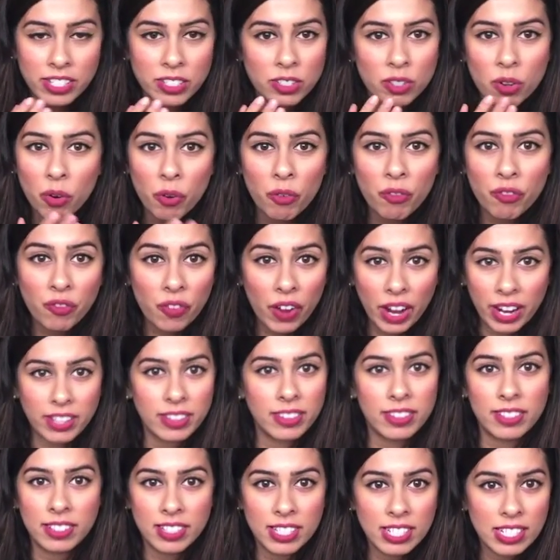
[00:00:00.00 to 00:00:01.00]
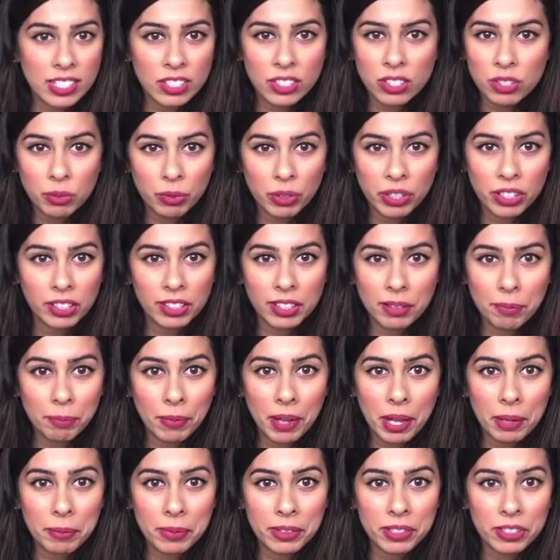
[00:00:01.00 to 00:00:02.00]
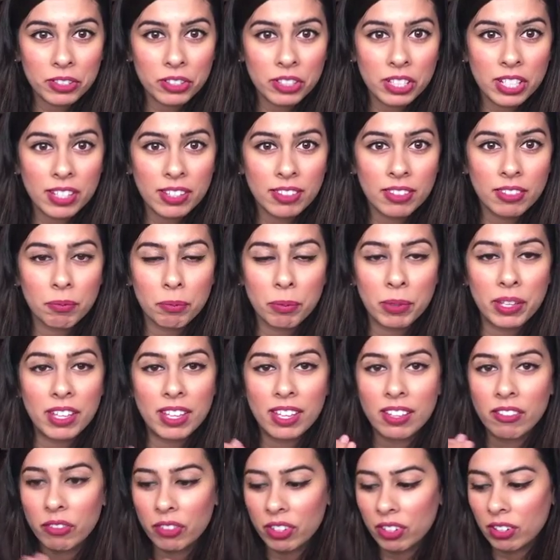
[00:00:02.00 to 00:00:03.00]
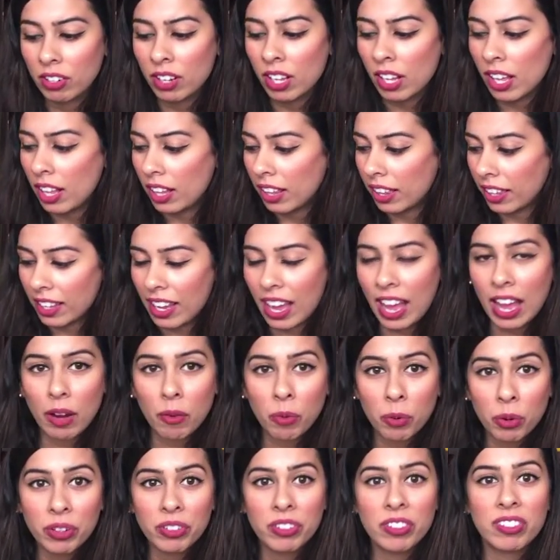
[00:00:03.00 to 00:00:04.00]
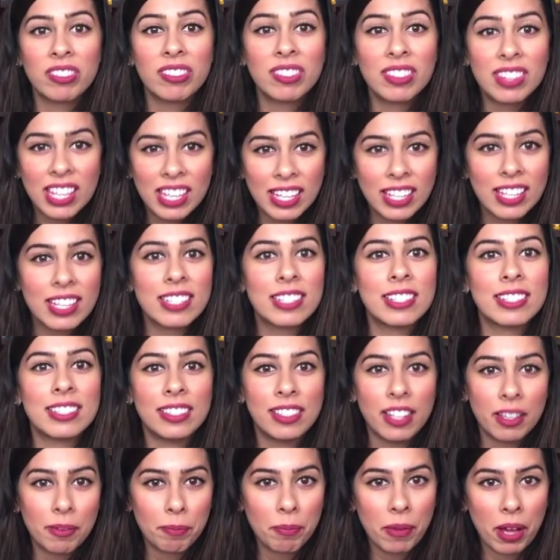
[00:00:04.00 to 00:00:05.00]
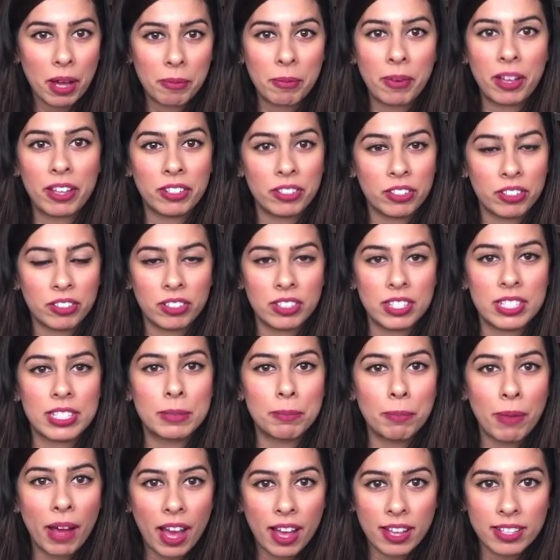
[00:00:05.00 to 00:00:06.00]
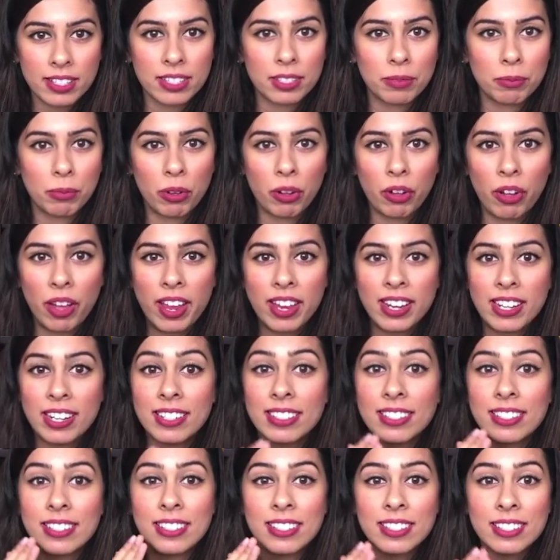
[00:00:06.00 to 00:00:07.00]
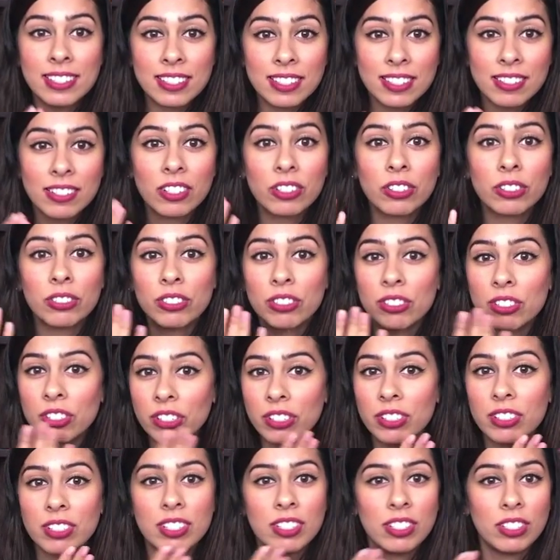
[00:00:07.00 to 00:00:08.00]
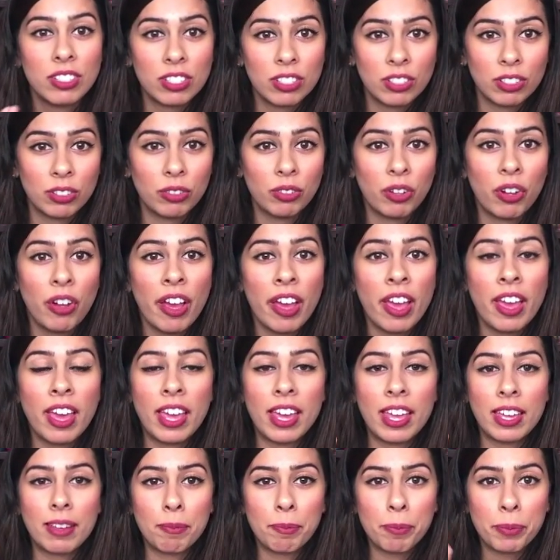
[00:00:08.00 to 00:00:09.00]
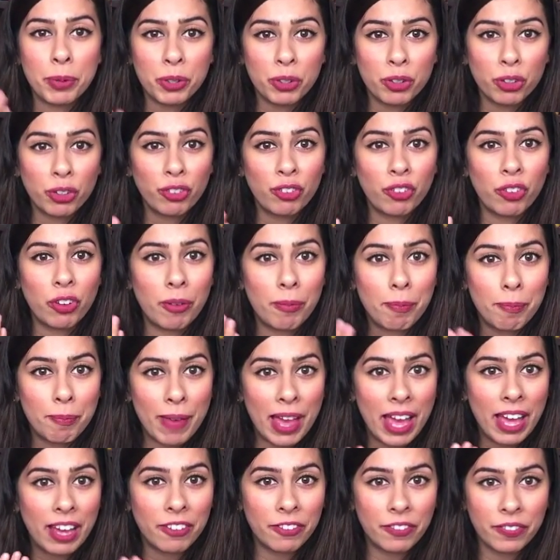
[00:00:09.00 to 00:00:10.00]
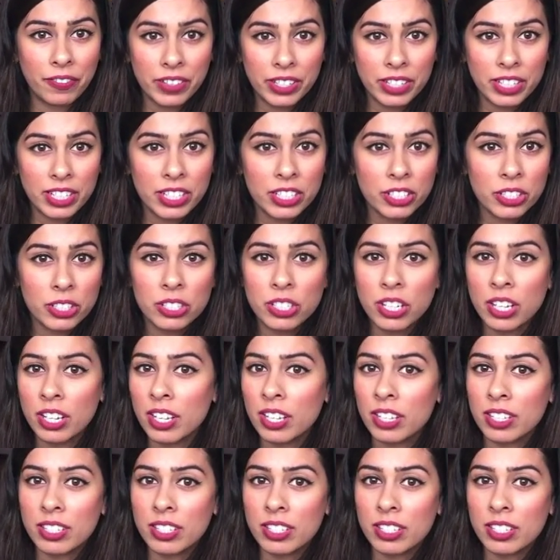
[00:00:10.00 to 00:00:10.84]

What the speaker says: don't find the need to wear lip balm underneath, but even like I wore the thickest lip balm under this possible and it still turned into a beautiful matte finish.